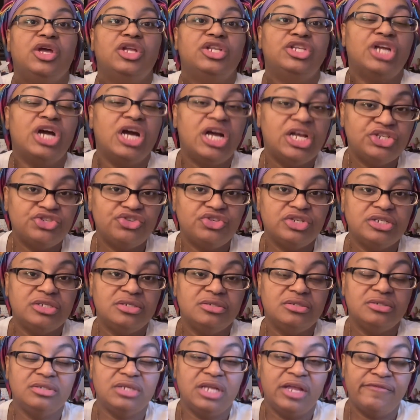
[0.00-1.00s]
the 100
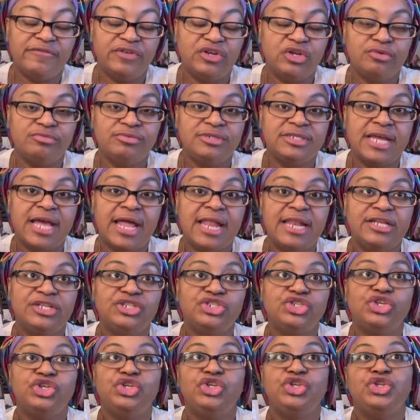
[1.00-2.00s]
envelope
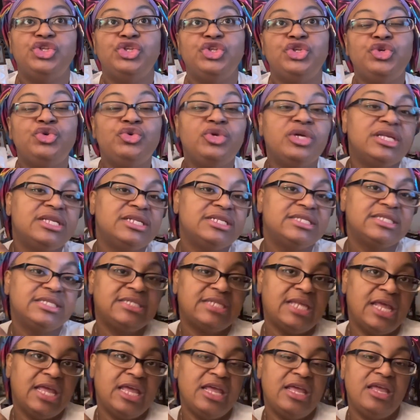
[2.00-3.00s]
challenge, you can
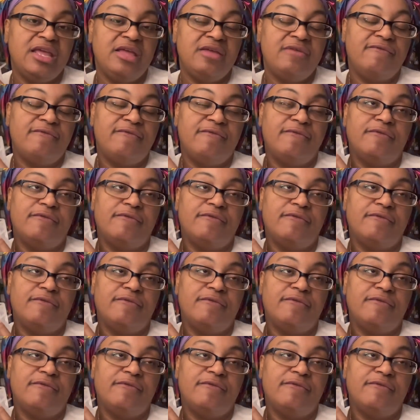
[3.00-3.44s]
save